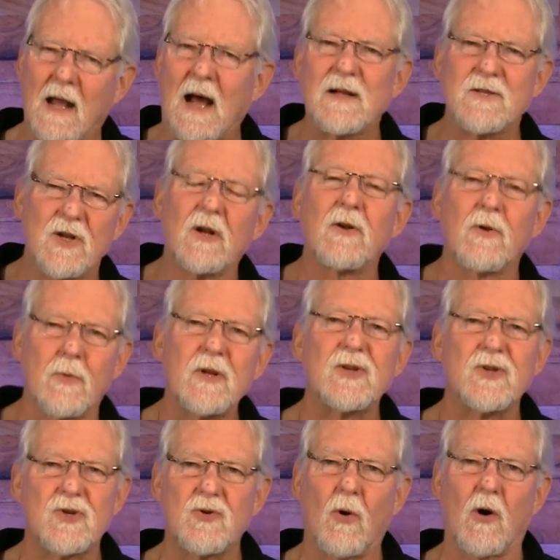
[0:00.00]
God's going to
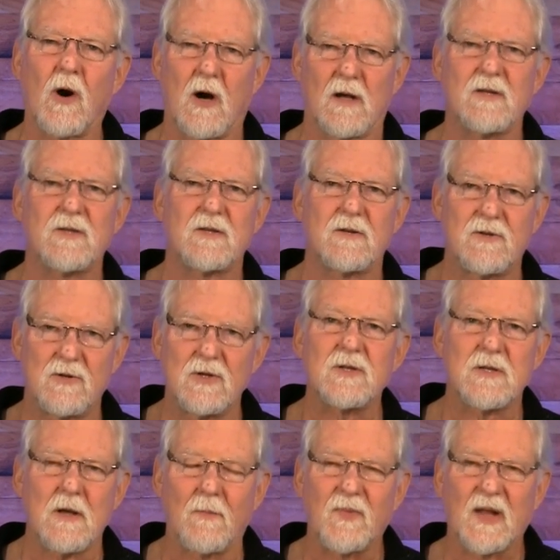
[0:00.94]
restore us to
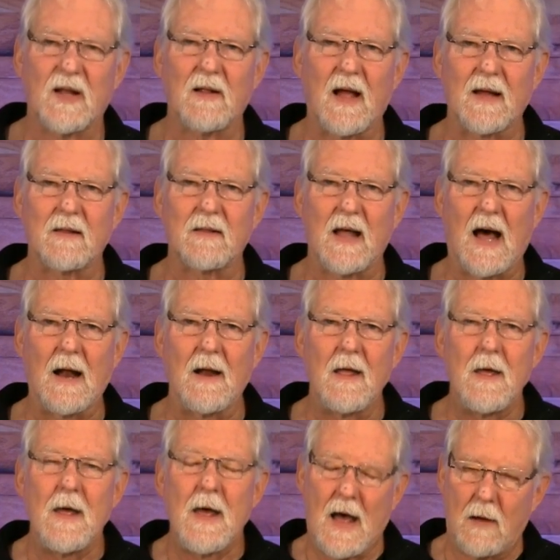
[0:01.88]
something like that.
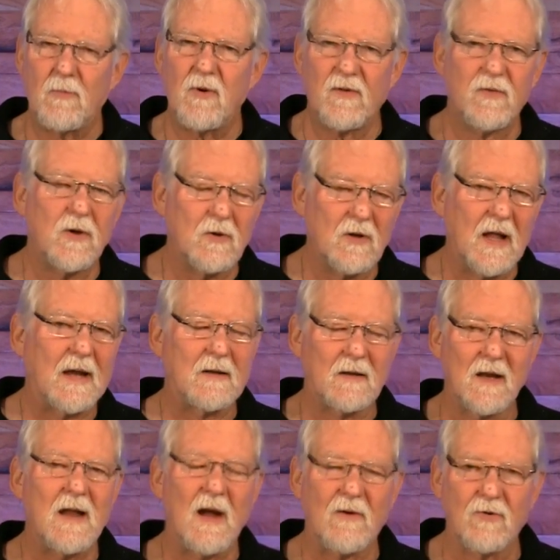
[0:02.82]
How many of you would like
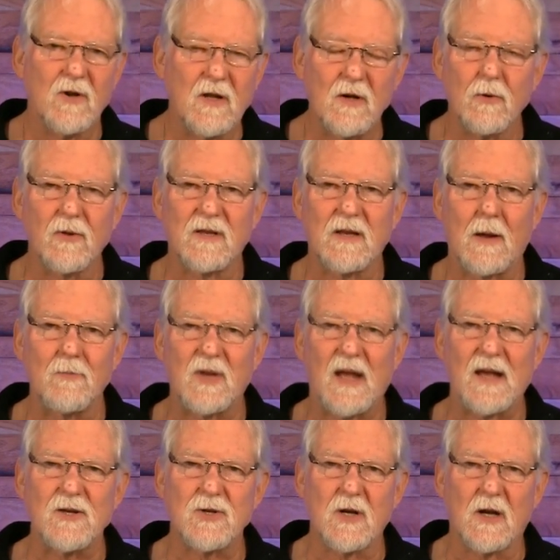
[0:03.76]
to never deal with
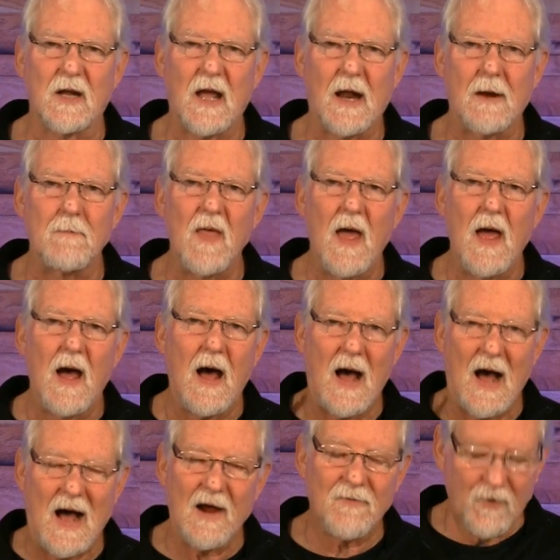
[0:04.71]
temptation again?
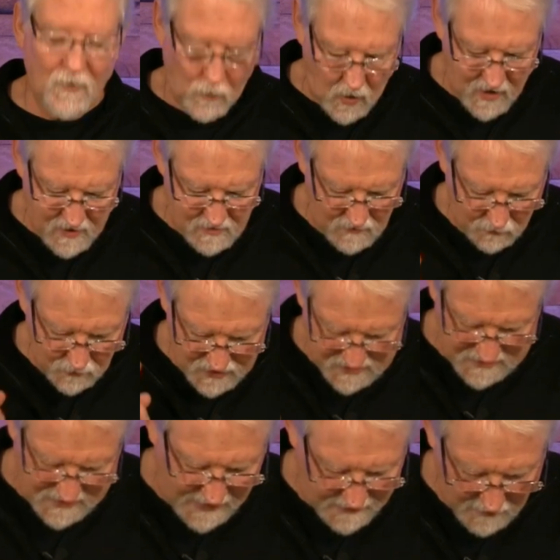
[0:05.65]
I, for one, would
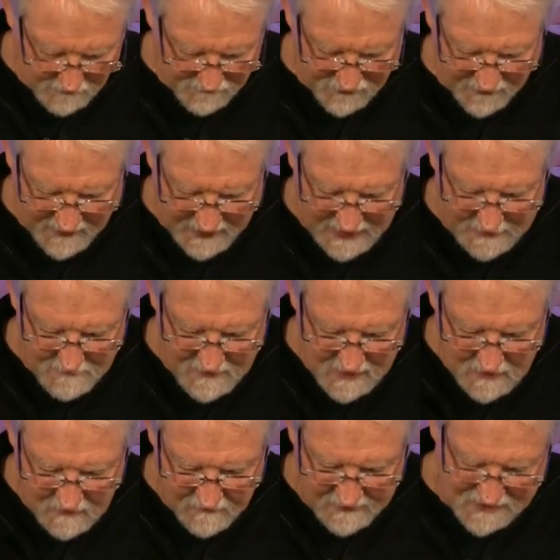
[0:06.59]
sign up for that.
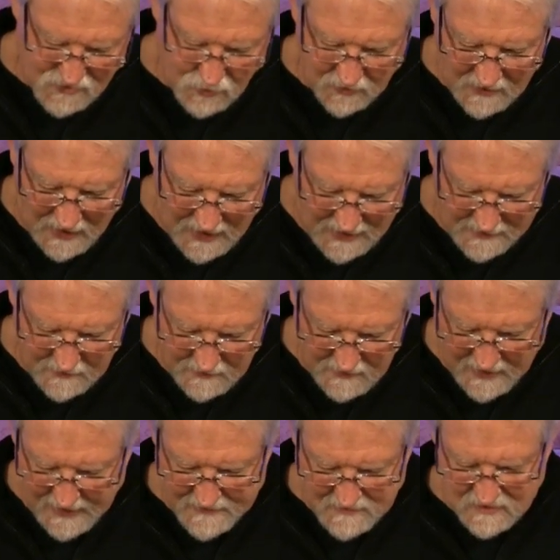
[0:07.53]
And that's what God
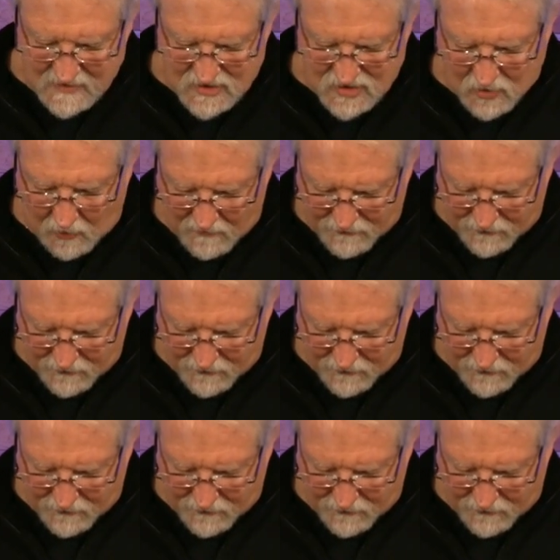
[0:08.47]
has in store